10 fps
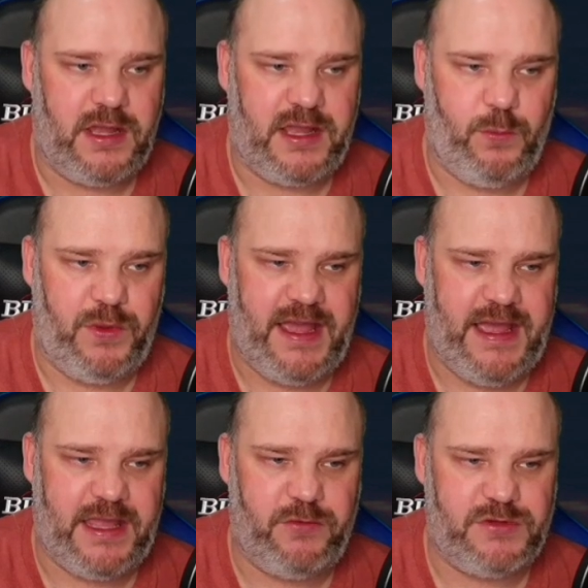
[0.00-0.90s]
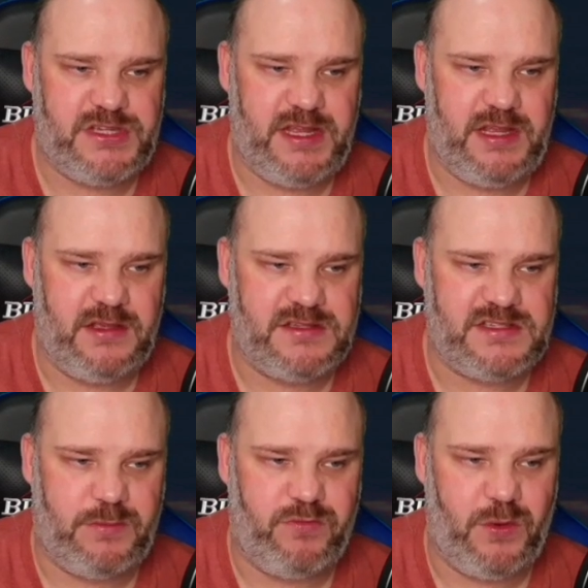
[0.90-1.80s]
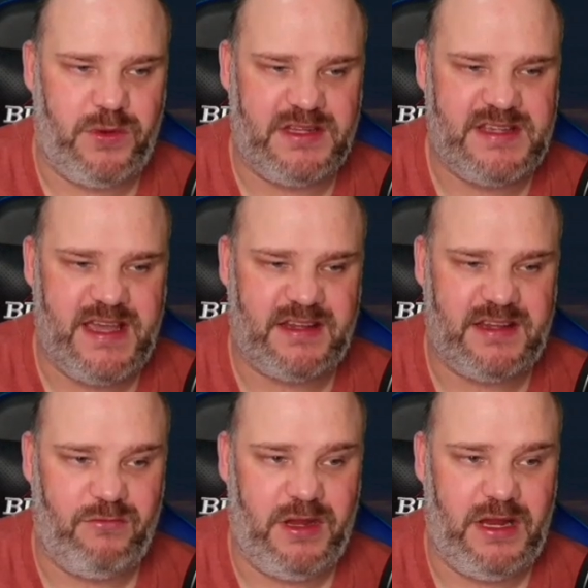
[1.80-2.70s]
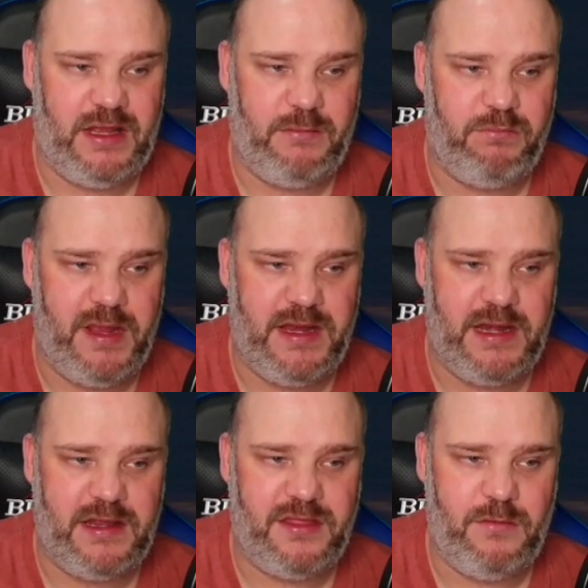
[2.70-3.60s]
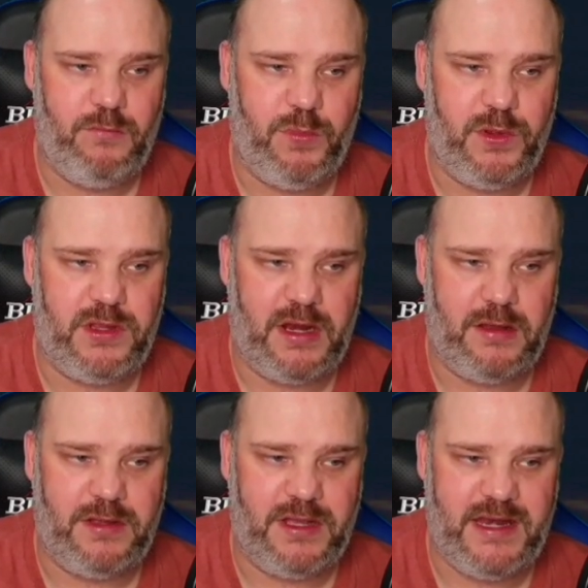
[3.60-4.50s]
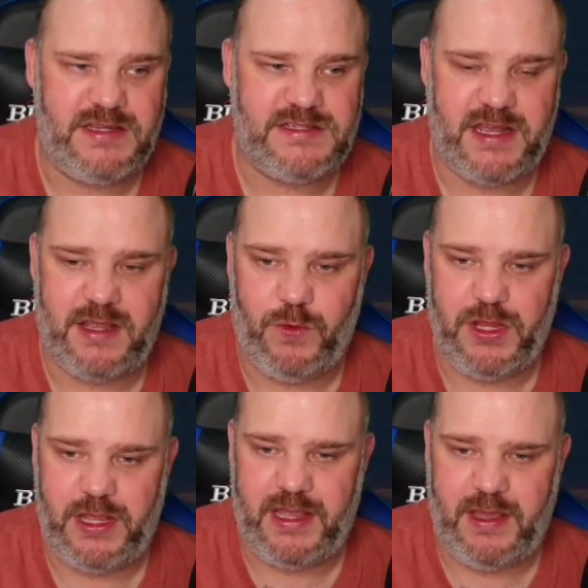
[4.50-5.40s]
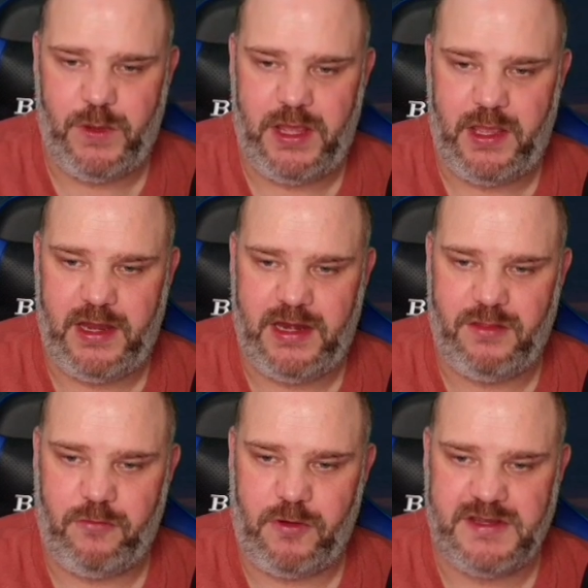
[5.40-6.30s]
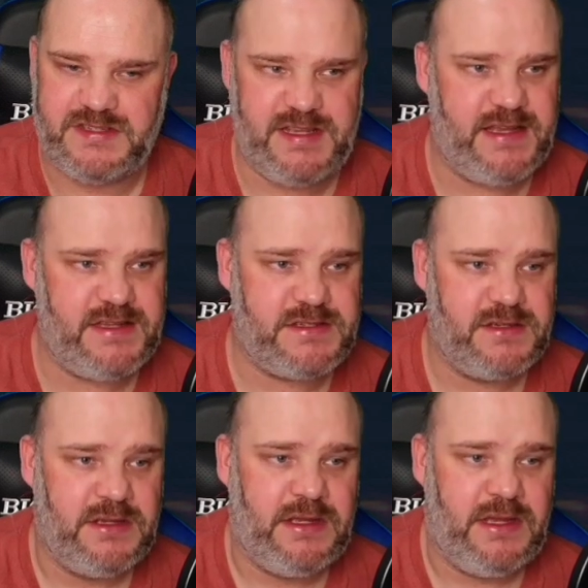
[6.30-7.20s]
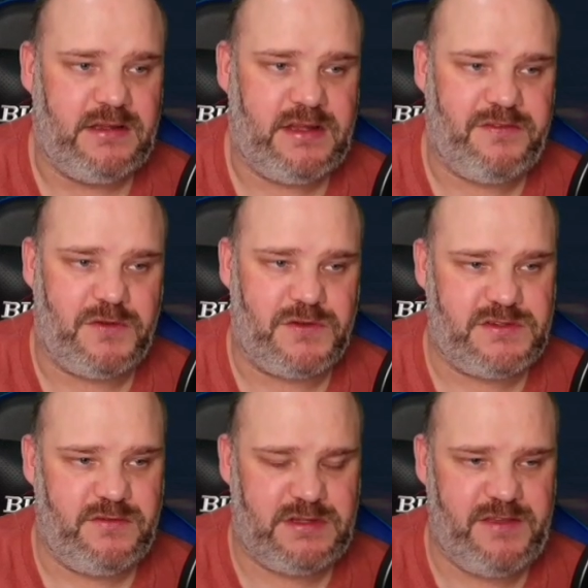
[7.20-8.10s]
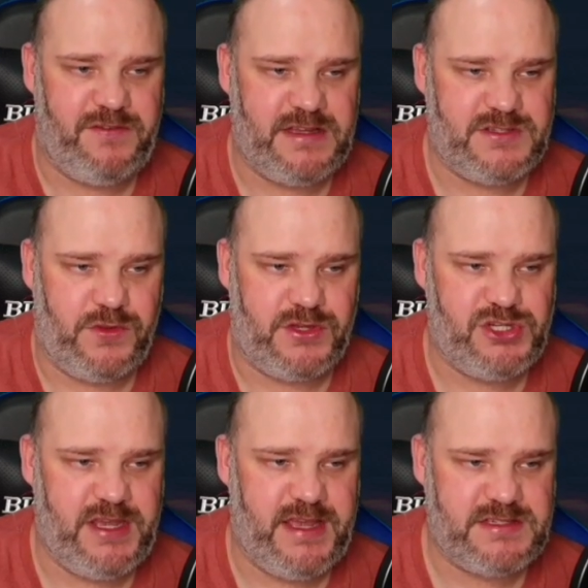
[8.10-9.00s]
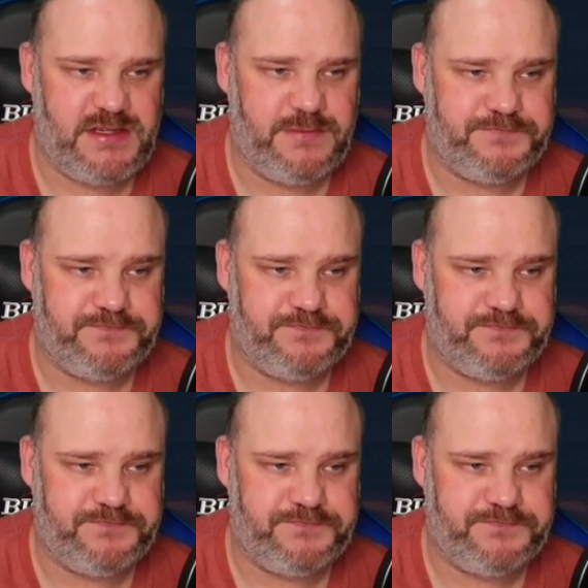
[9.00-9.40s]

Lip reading: Again, with accuracy as a sub-roll. The attack didn't really mean anything, but you know, again, it's taking what you can get where you can get it in the right sets. Defense on the chest.